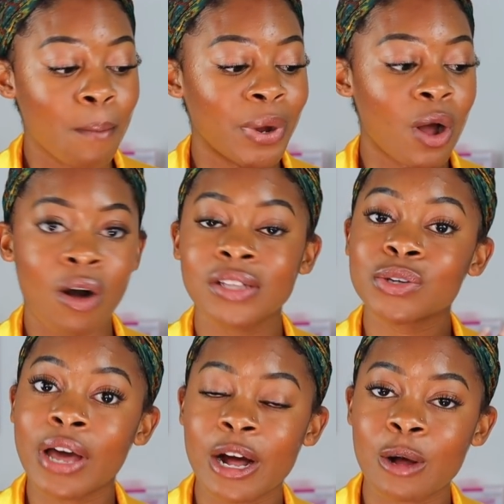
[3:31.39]
but it
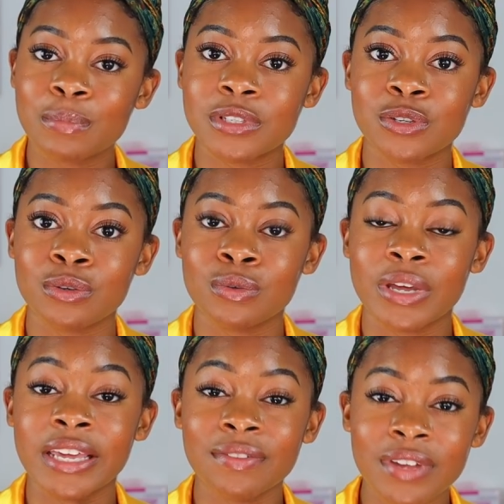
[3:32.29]
also helps to
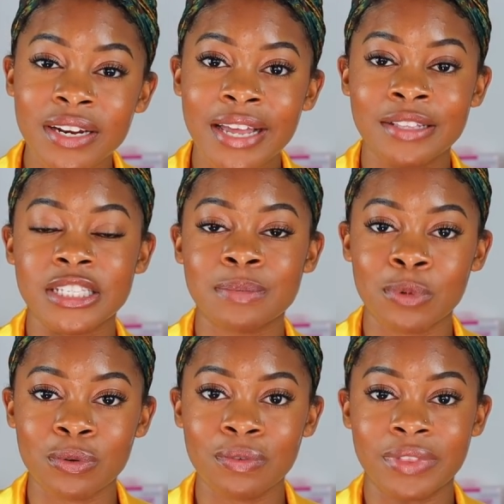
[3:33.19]
even and
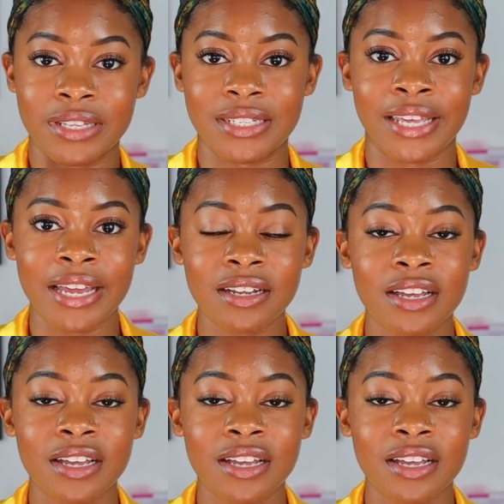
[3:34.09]
smooth the skin,